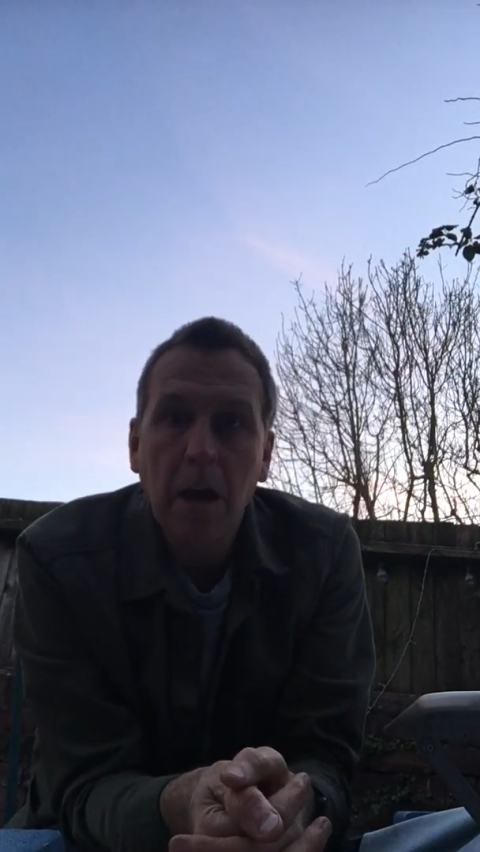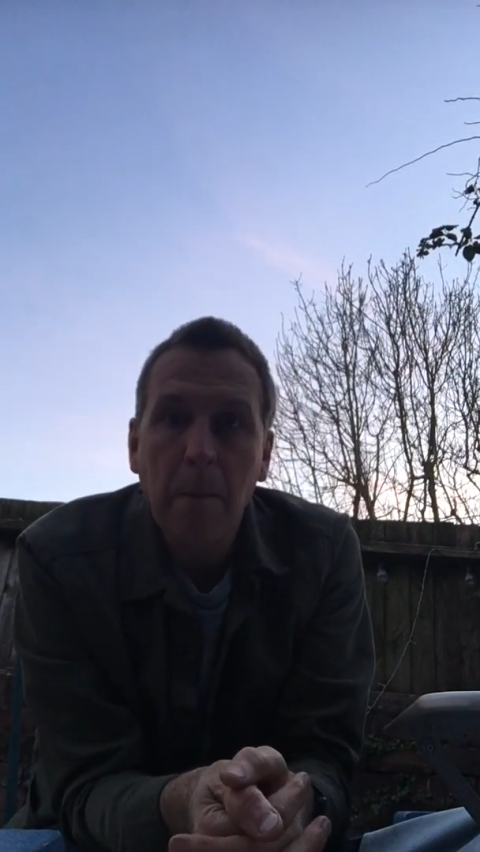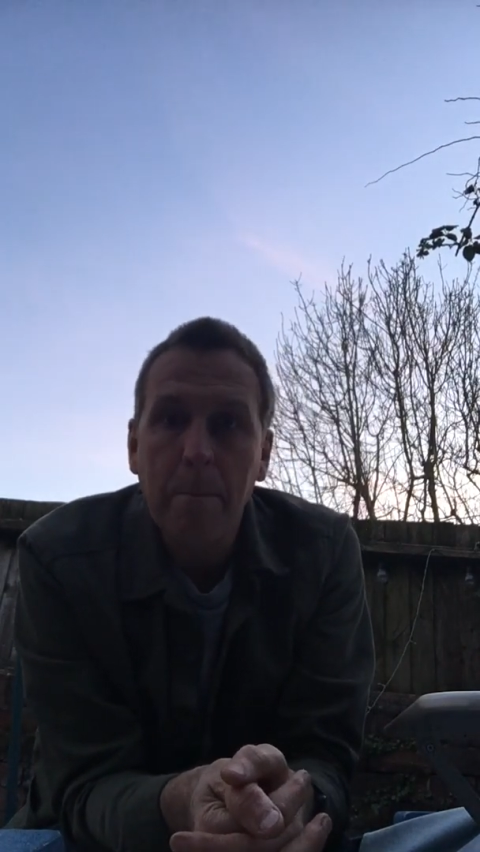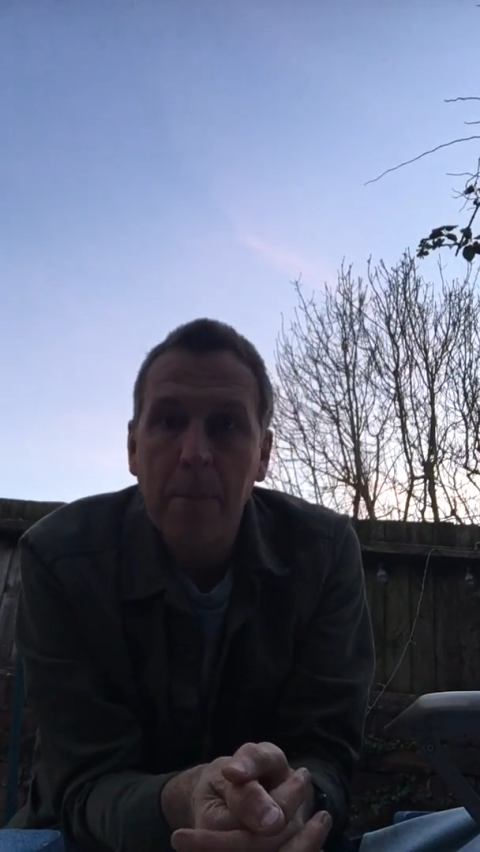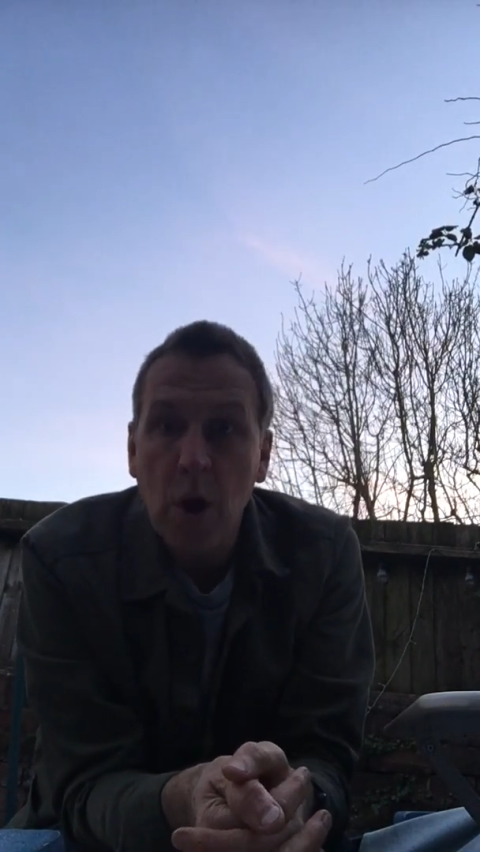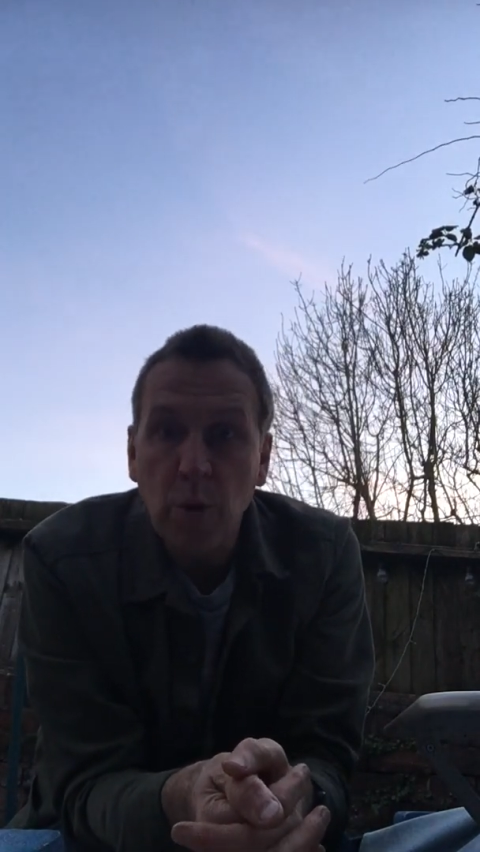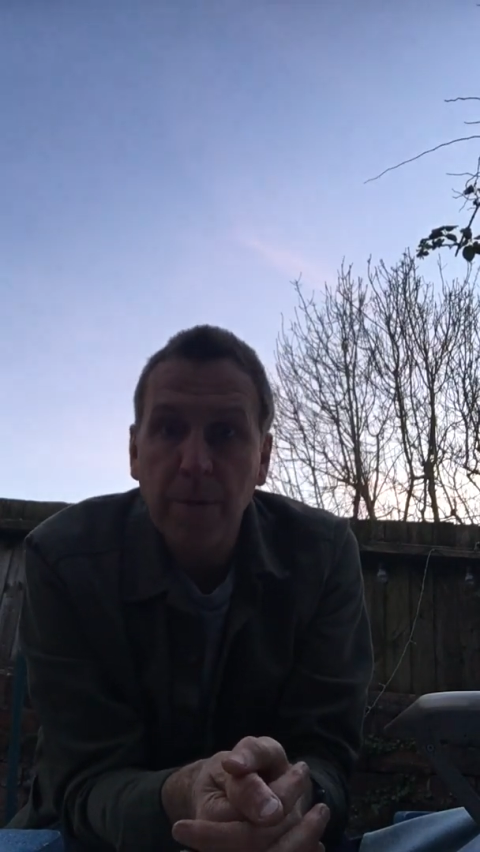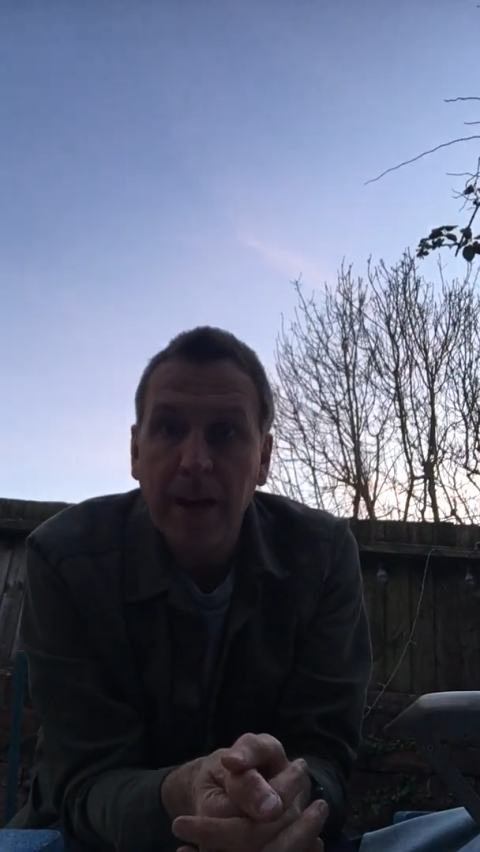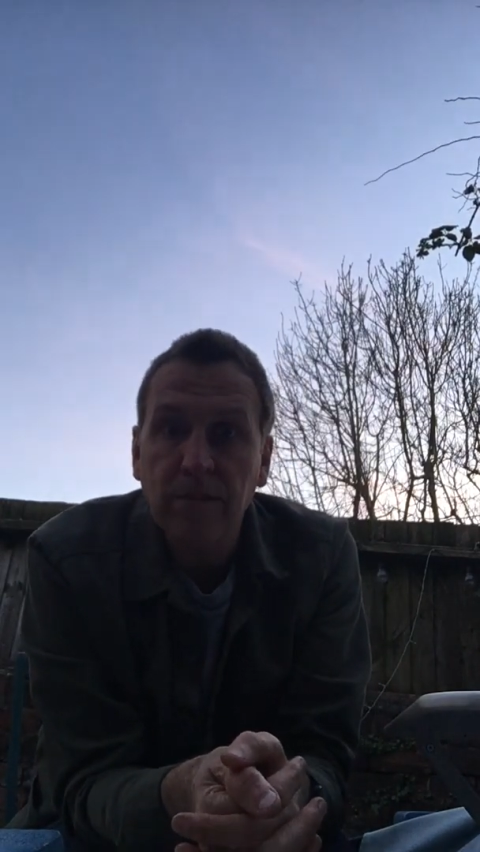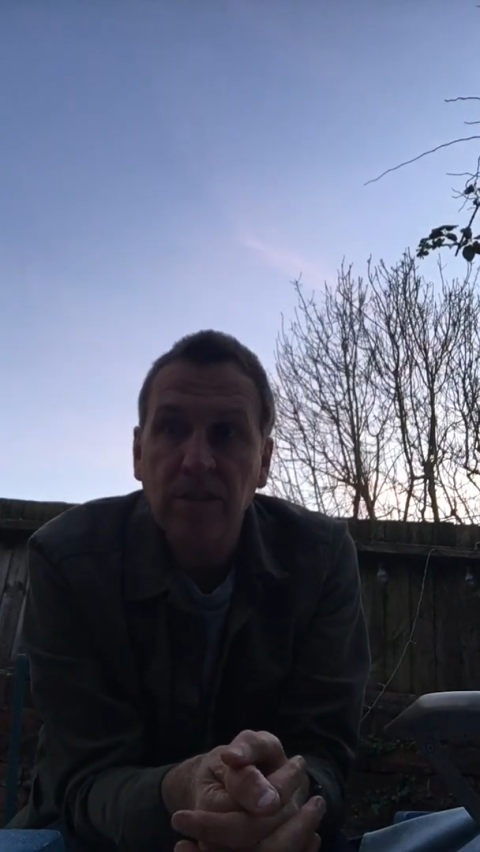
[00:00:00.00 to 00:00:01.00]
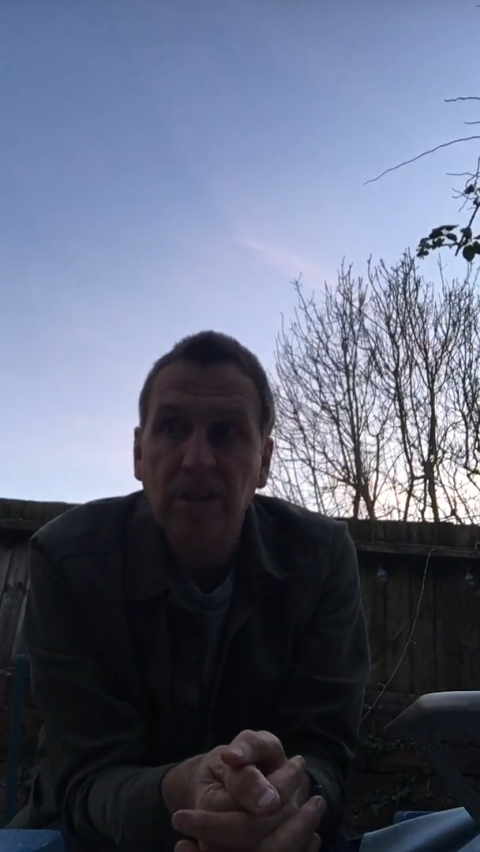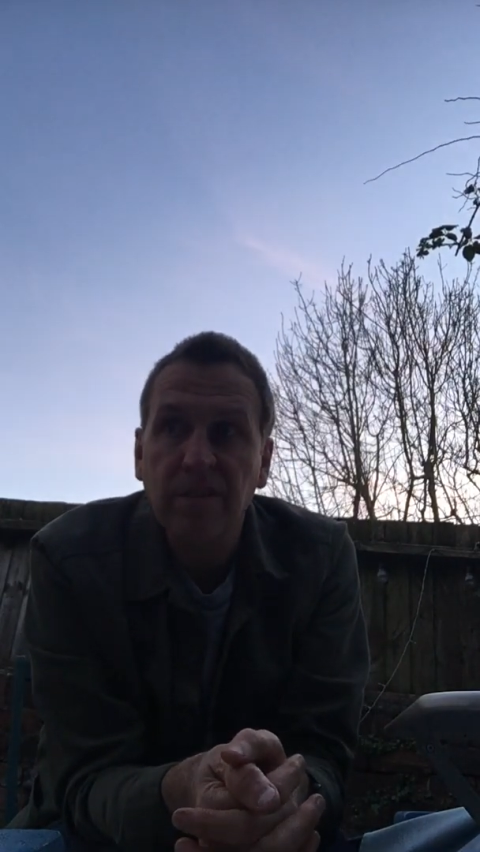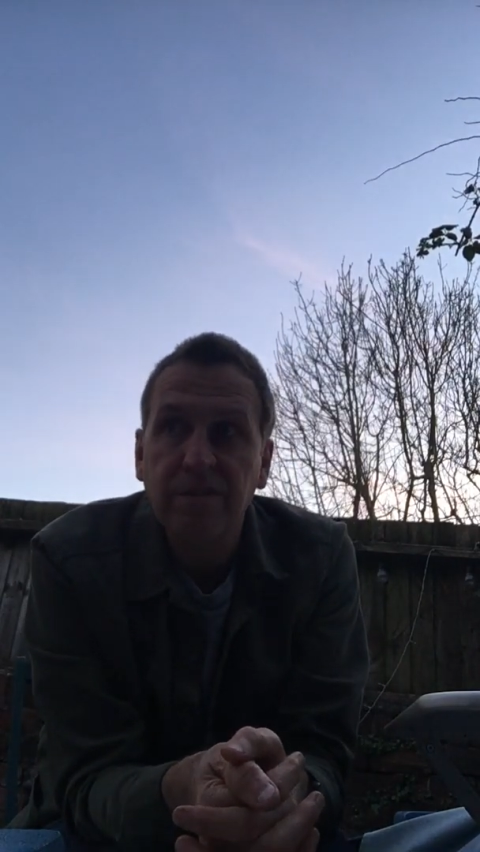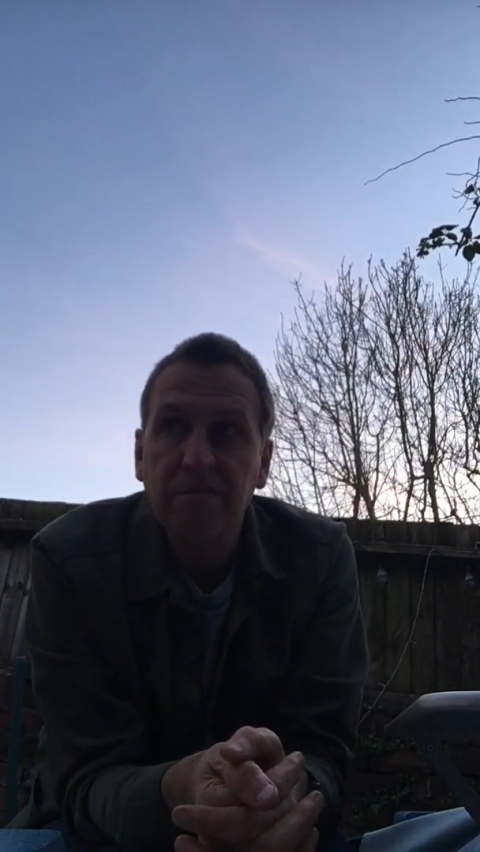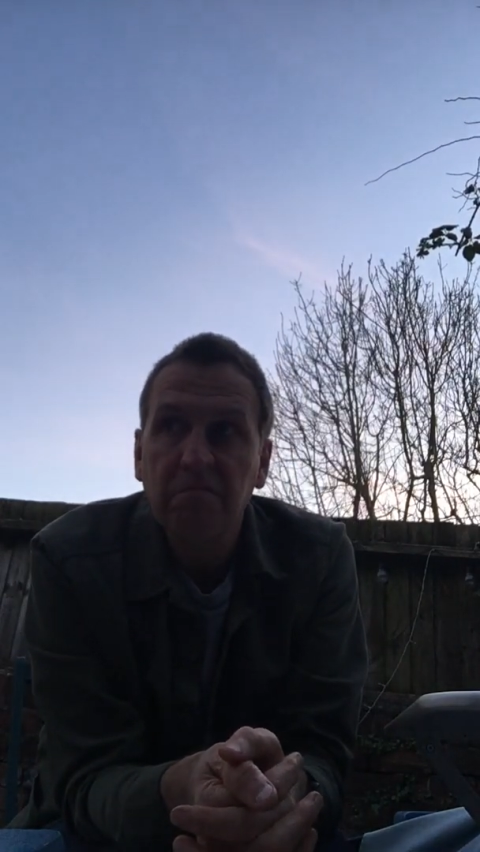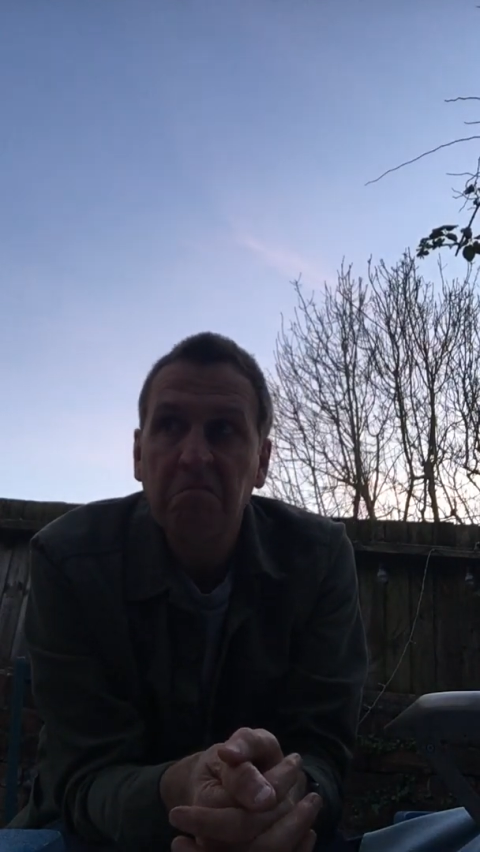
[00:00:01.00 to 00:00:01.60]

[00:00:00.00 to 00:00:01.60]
and moan about stuff.